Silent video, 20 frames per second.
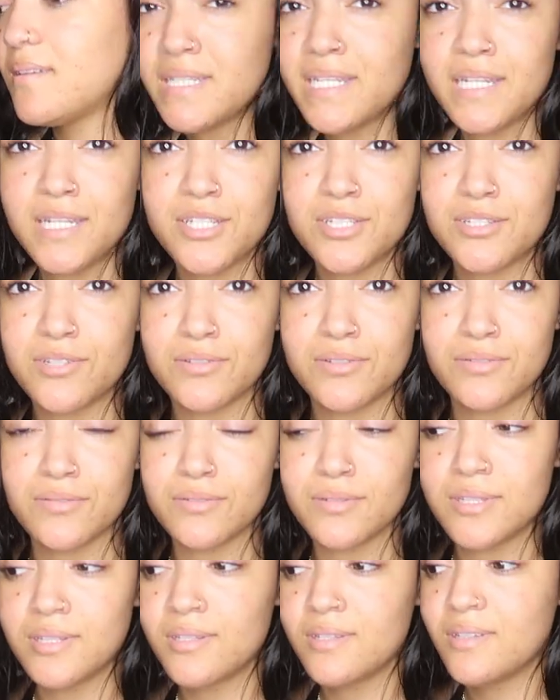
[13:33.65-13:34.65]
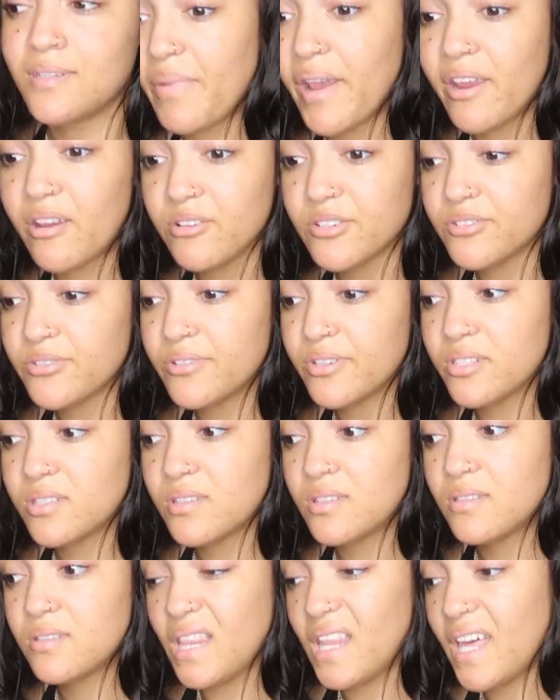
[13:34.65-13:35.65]
tennis shoes, biker
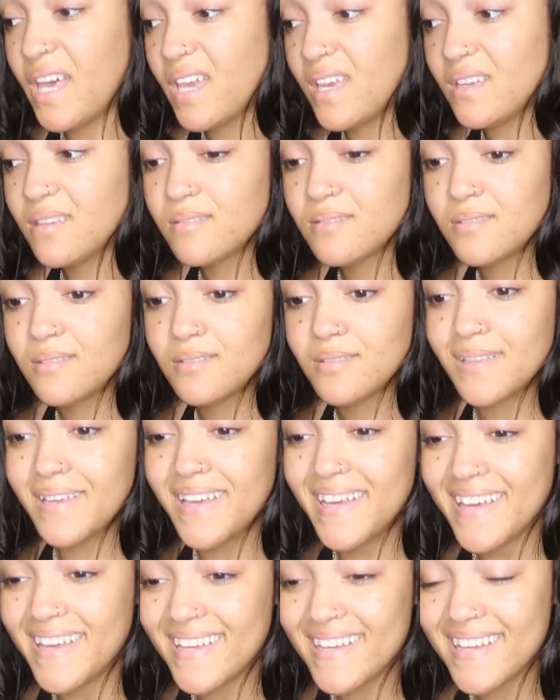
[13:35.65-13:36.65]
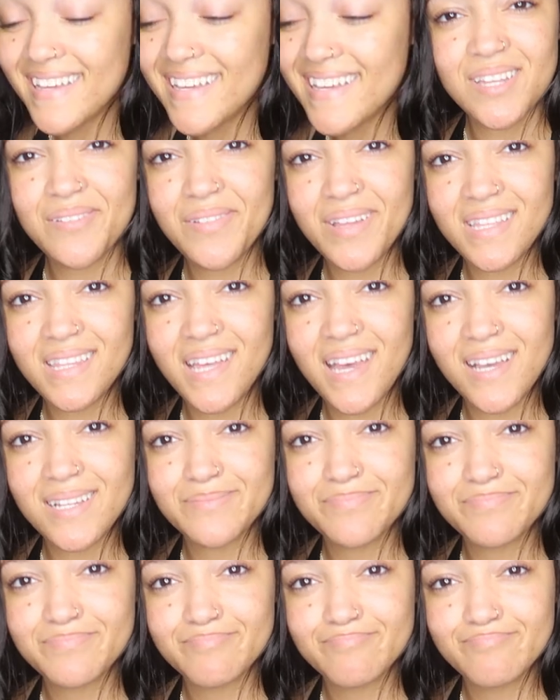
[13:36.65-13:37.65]
shorts, leggings, stuff like
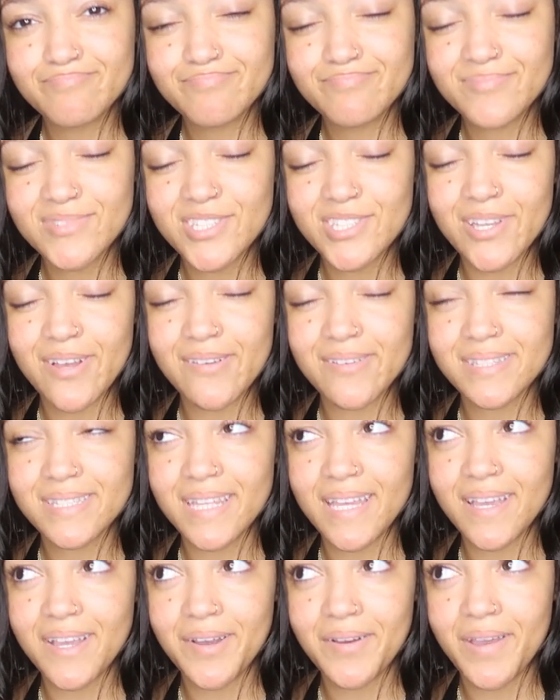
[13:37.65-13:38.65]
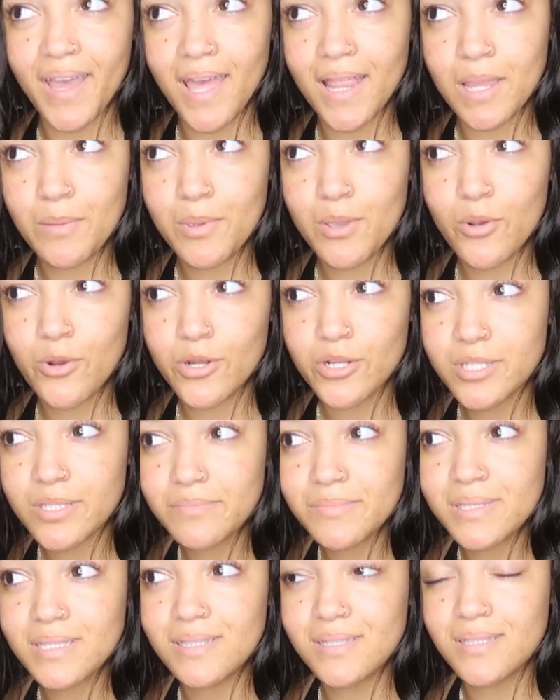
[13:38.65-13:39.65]
that. So I was like, okay, let me order
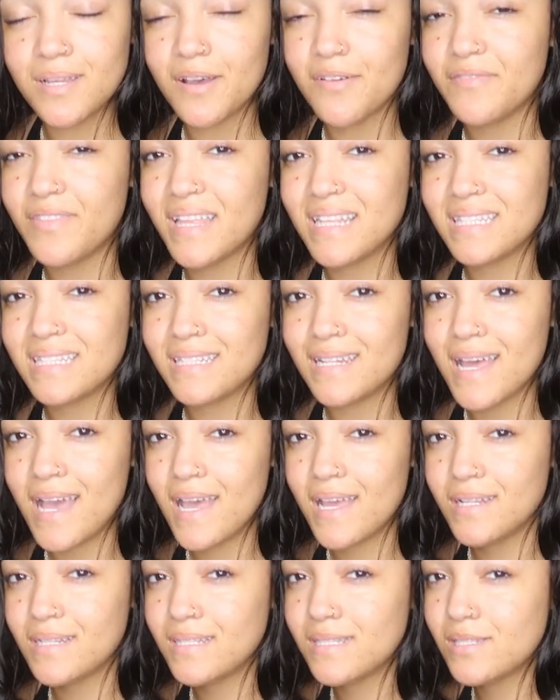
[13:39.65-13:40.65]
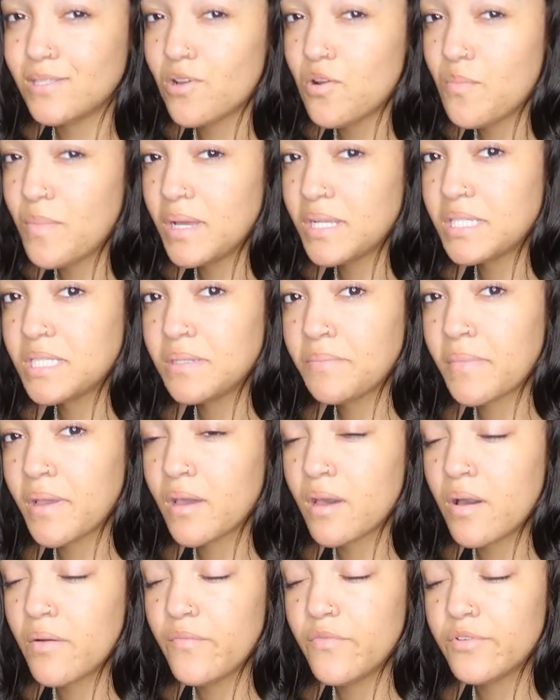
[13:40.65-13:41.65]
some stuff that's not so much in my
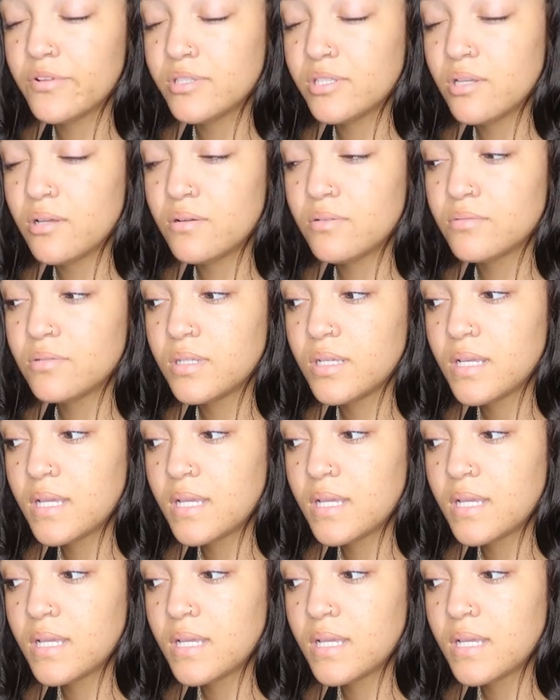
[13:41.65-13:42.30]
comfort zone.